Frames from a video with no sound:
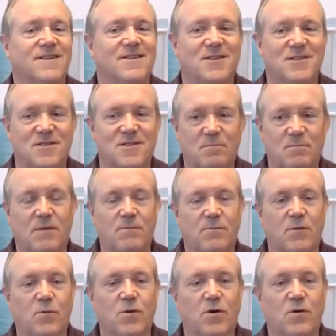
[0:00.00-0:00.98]
Let's let
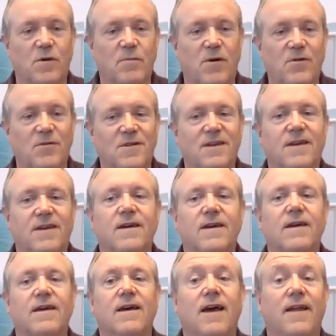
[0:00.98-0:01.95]
people work remotely,
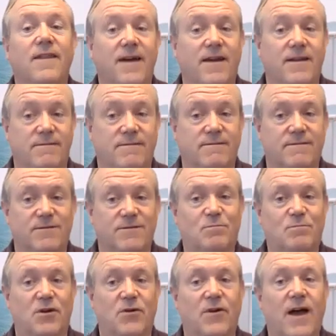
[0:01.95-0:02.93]
and then
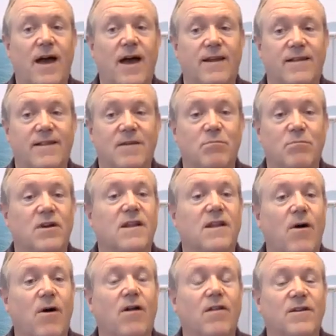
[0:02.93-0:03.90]
periodically bring
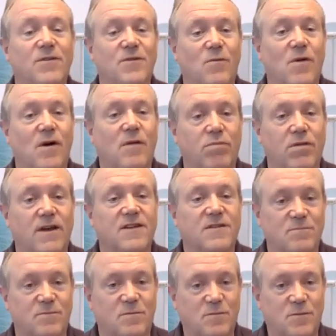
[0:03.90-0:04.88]
them all into one place.